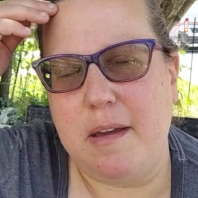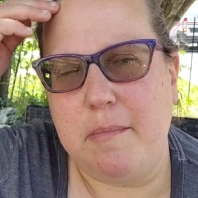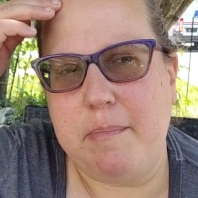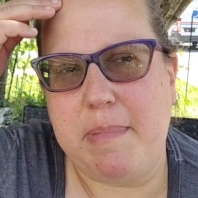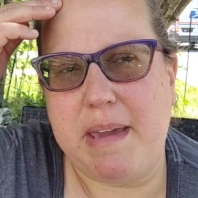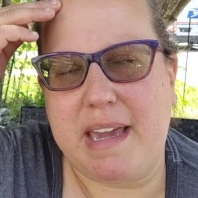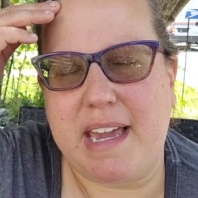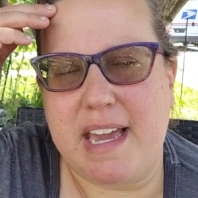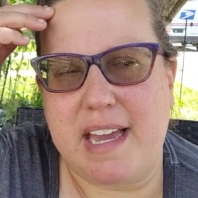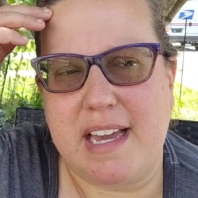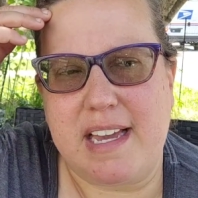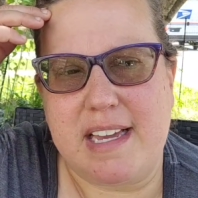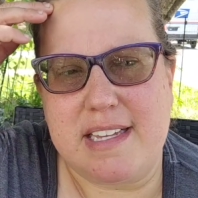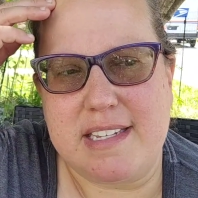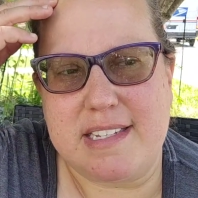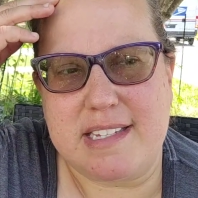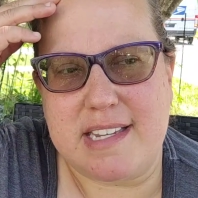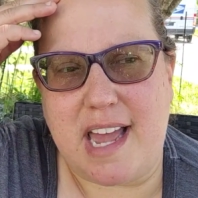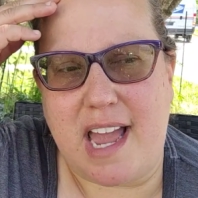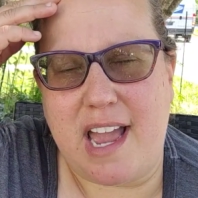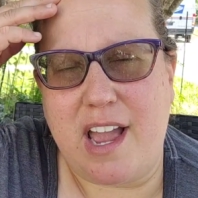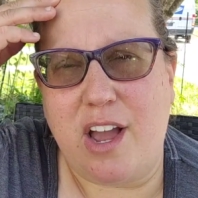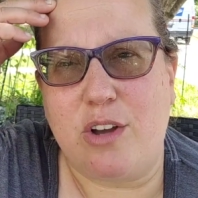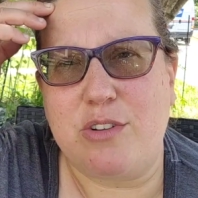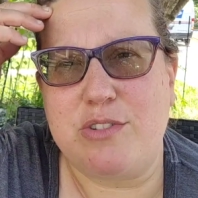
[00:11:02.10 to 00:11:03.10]
because
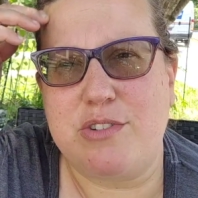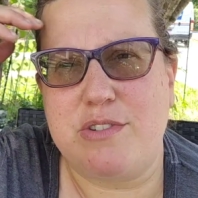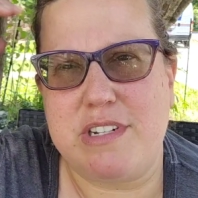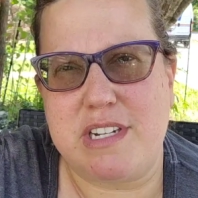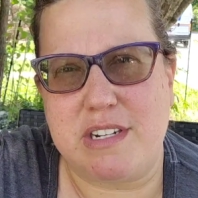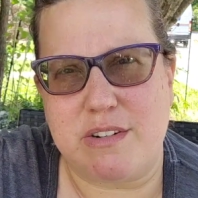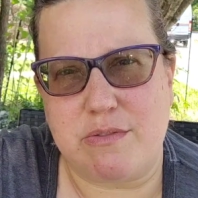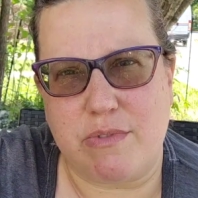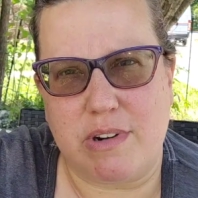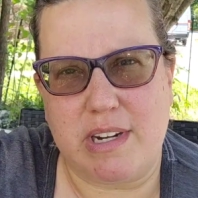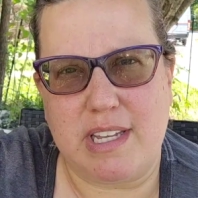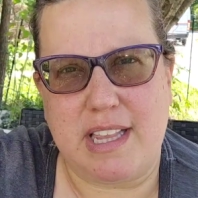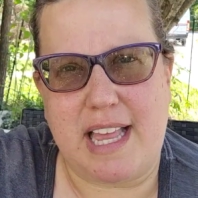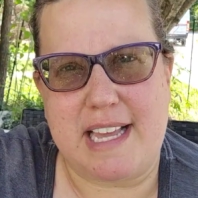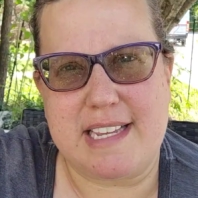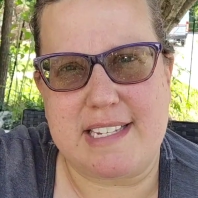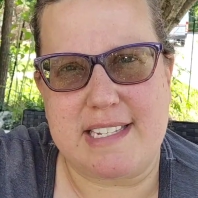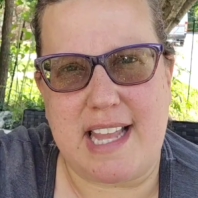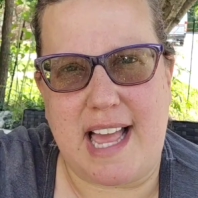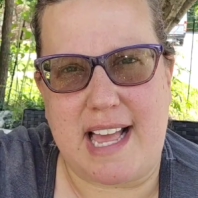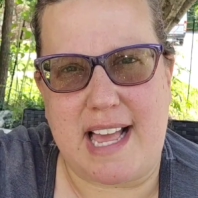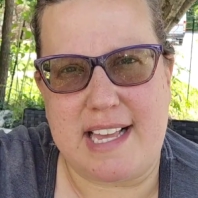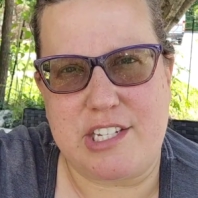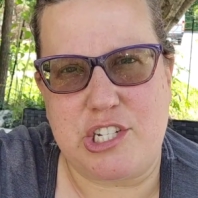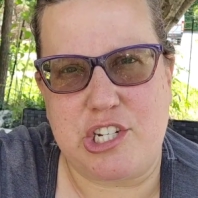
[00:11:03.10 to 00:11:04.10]
I also didn't realize
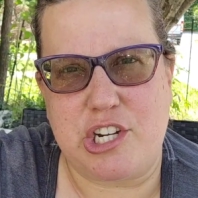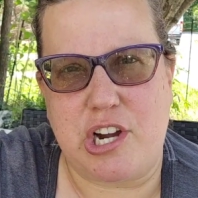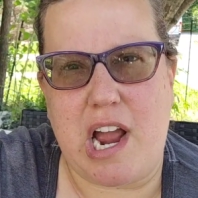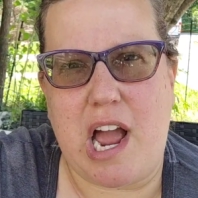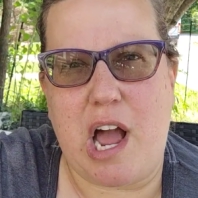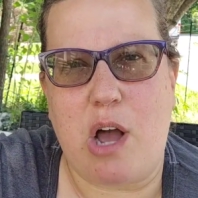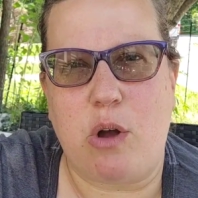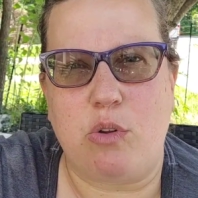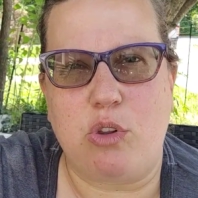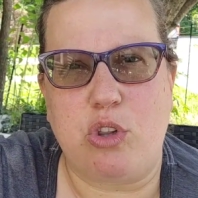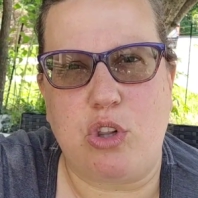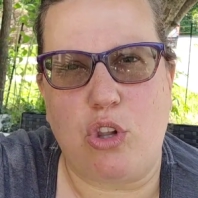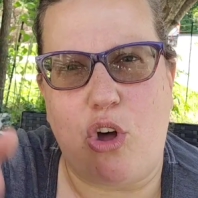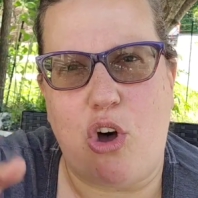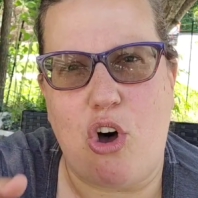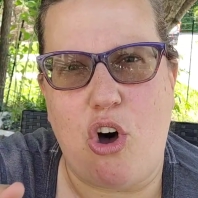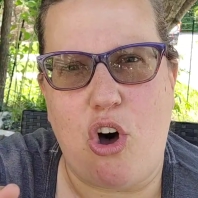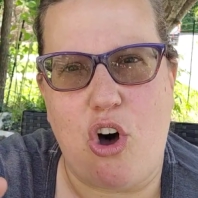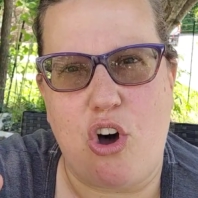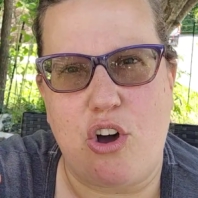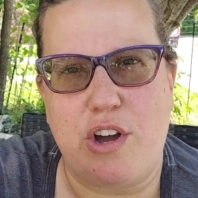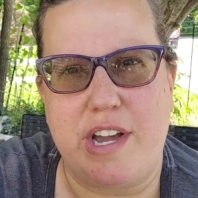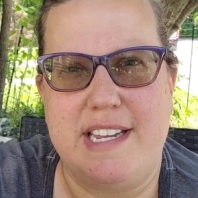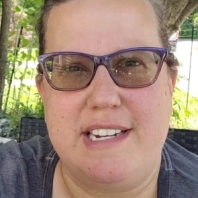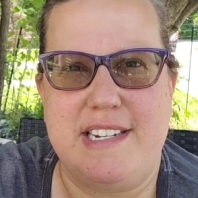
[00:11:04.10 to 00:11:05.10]
last year how
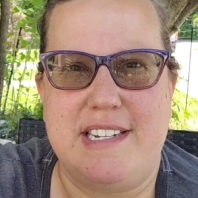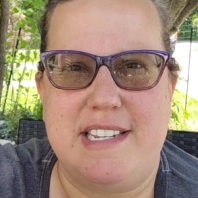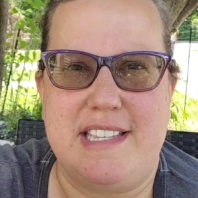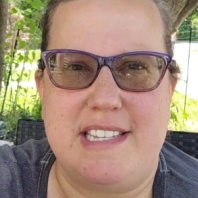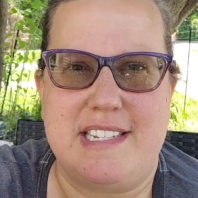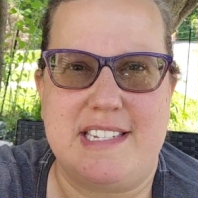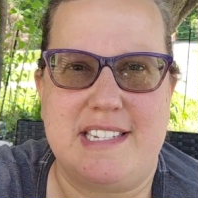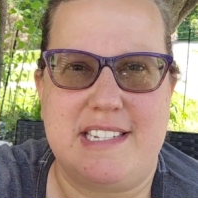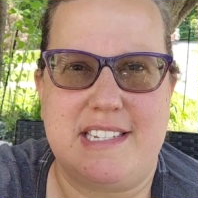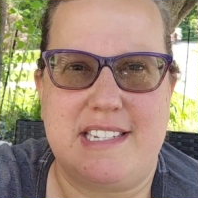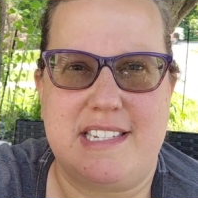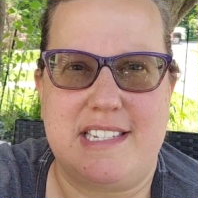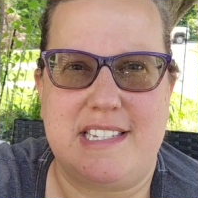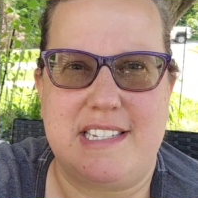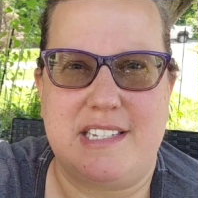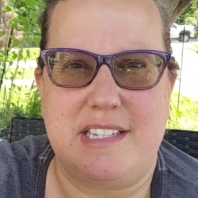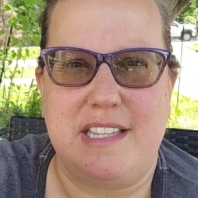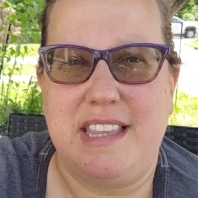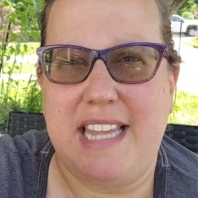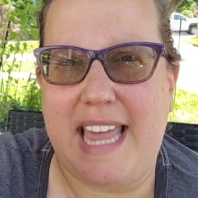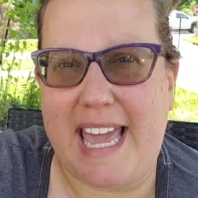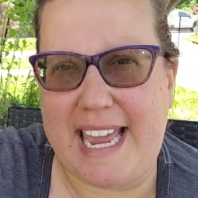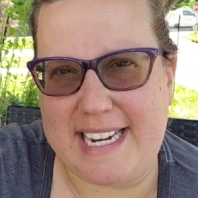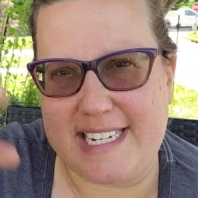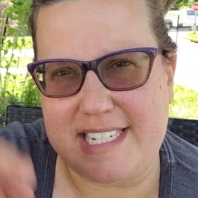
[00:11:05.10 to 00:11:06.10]
long into this
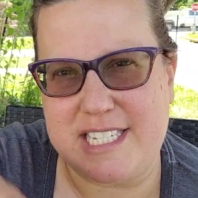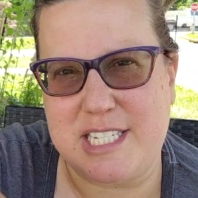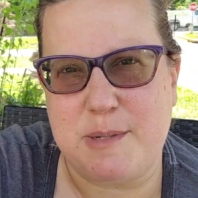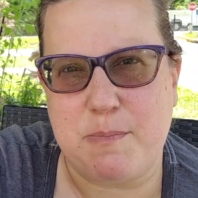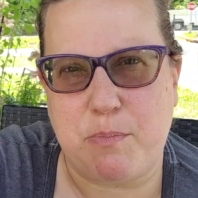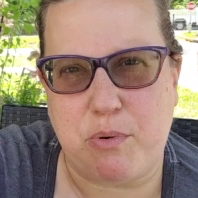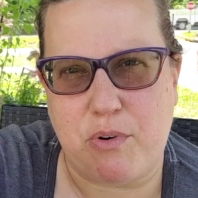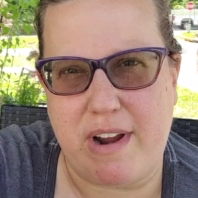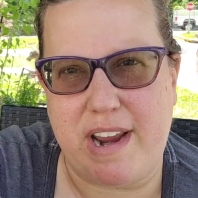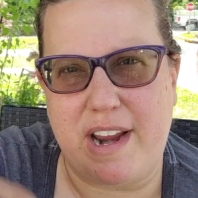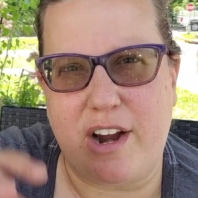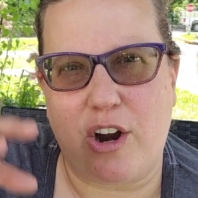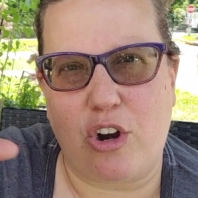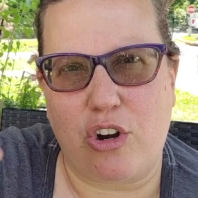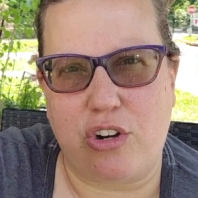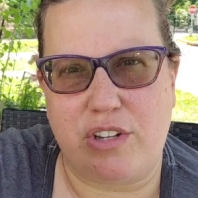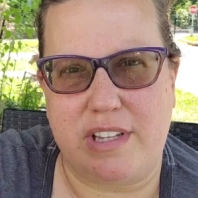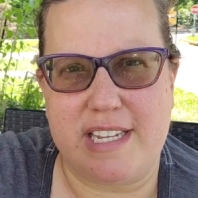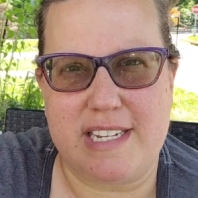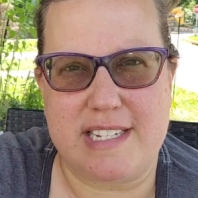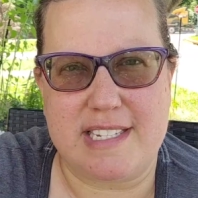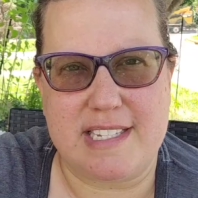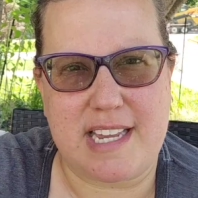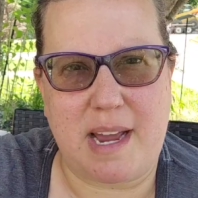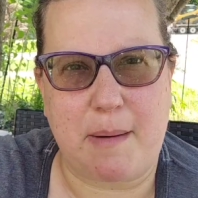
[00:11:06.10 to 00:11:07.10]
late spring,
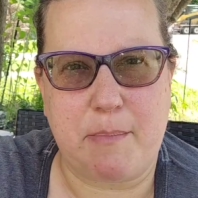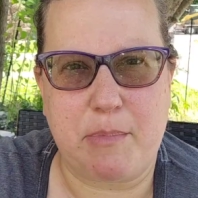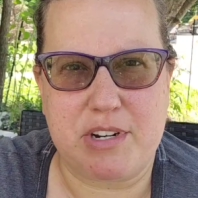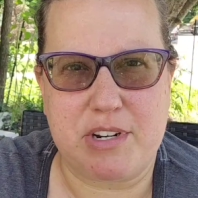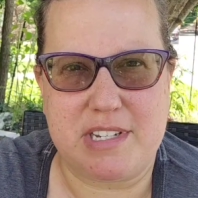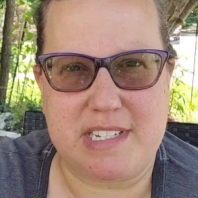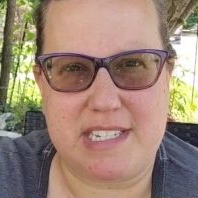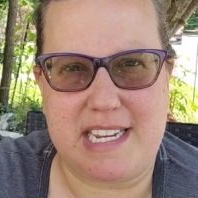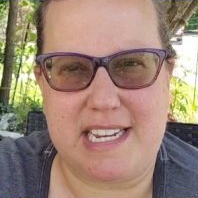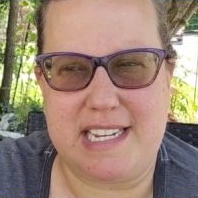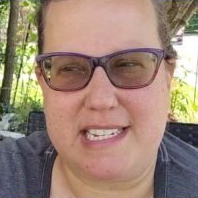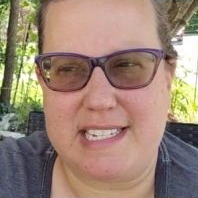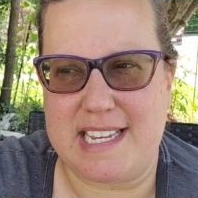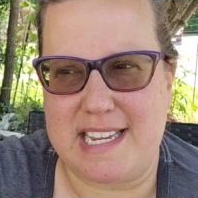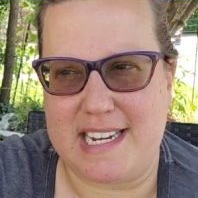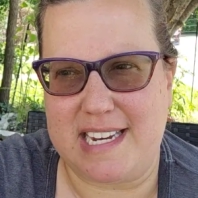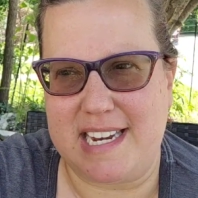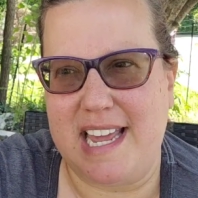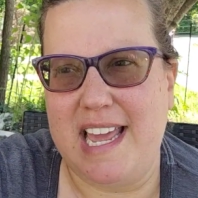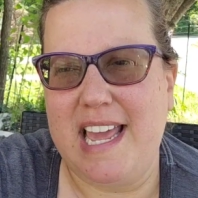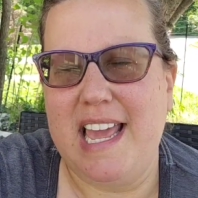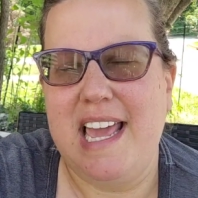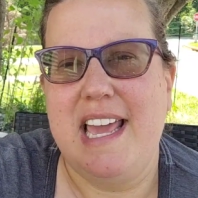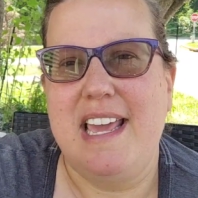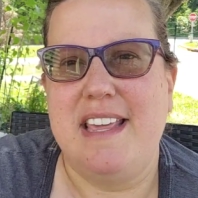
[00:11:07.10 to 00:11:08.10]
early summer season
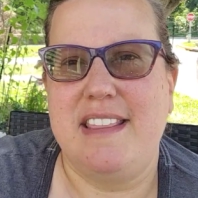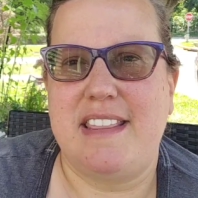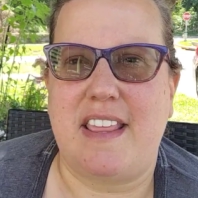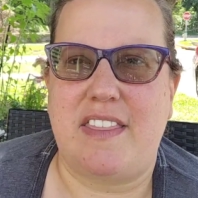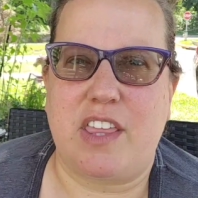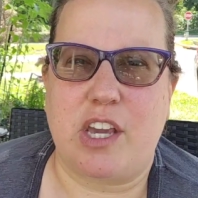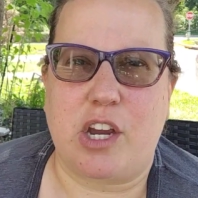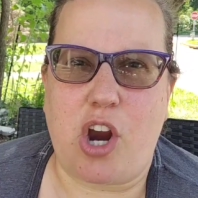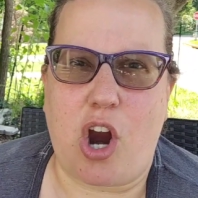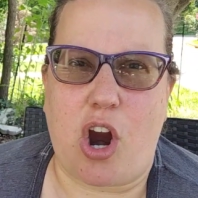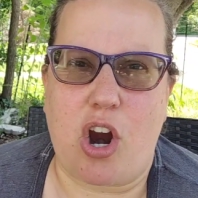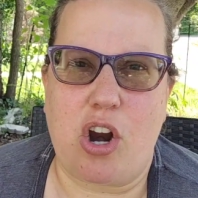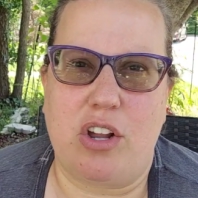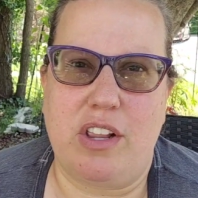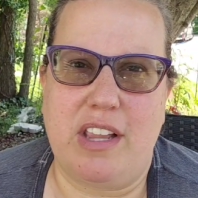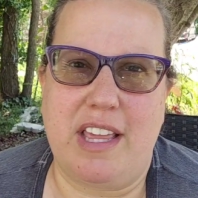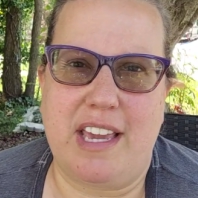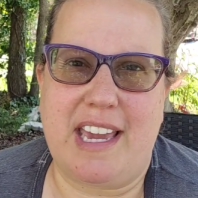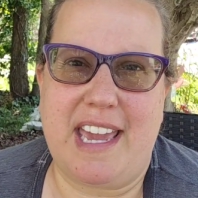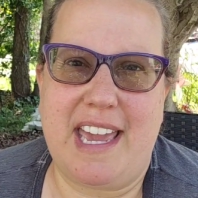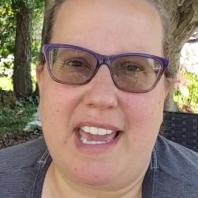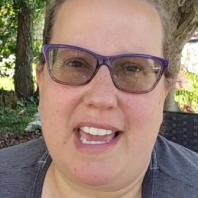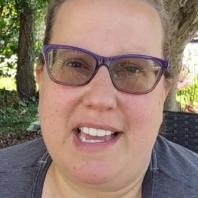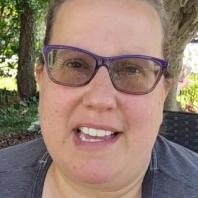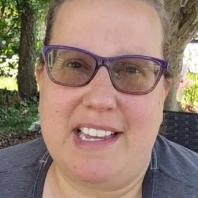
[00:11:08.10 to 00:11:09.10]
that the
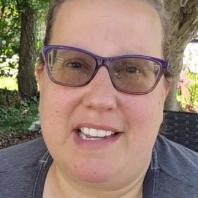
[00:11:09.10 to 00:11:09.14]
garlic